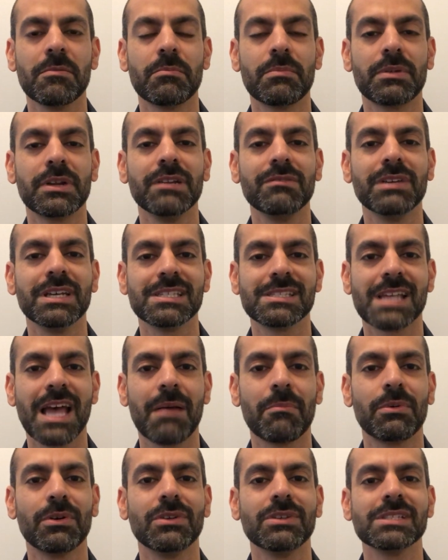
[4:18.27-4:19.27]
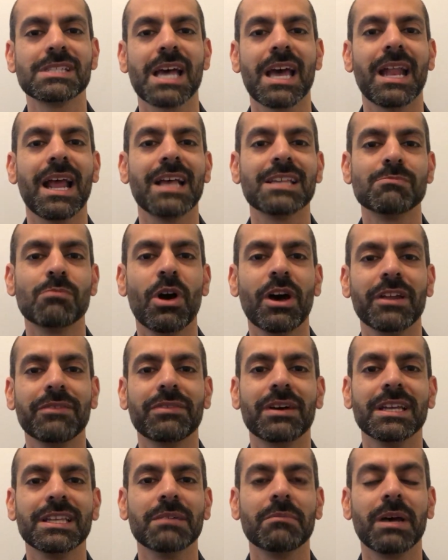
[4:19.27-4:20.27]
previous samples and has
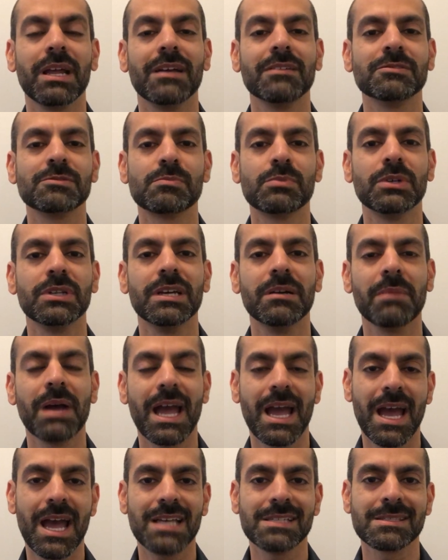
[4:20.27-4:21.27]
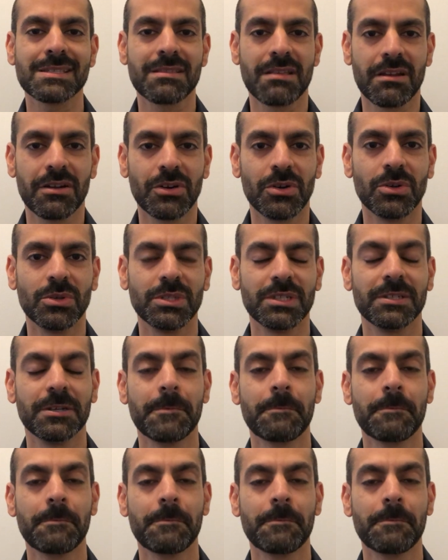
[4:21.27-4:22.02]
modified them and has put them as their own.